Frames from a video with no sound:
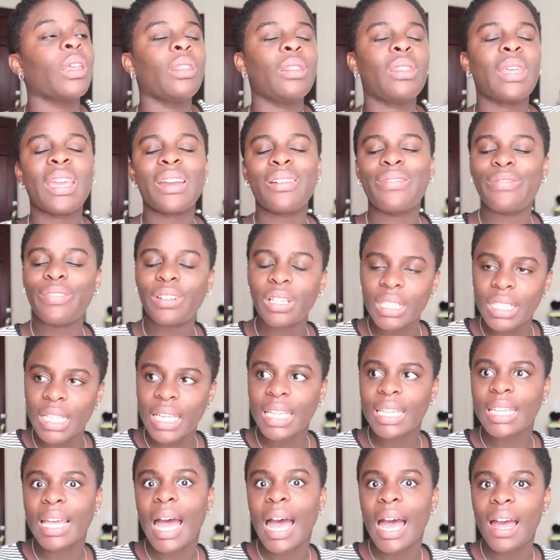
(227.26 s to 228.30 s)

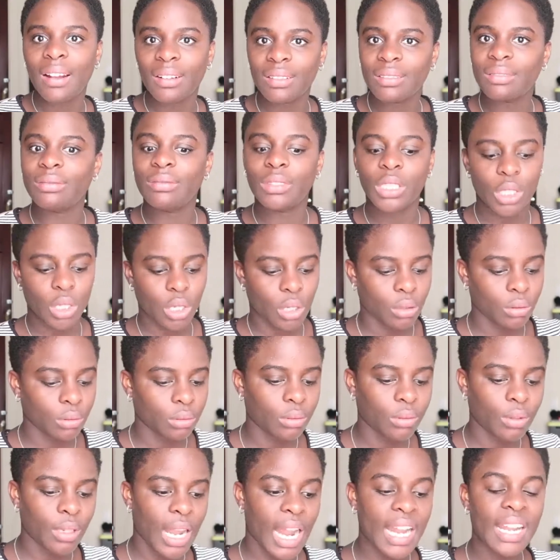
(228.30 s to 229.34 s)
thankfully that, you know,
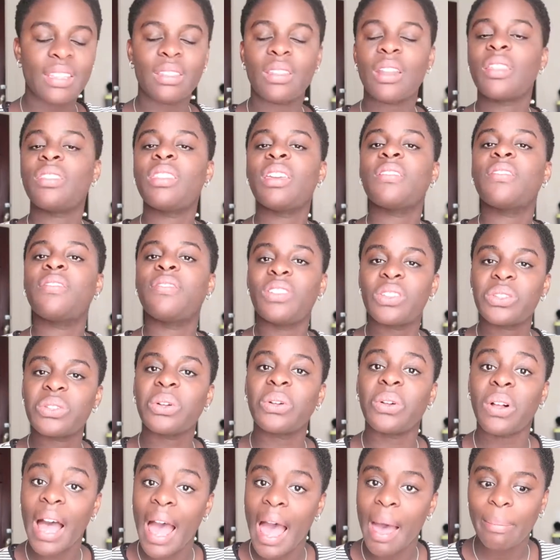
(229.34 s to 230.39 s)
and nothing
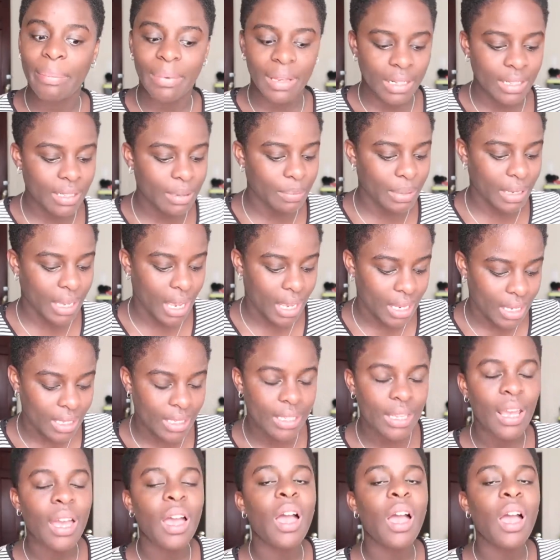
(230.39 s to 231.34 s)
physical happened because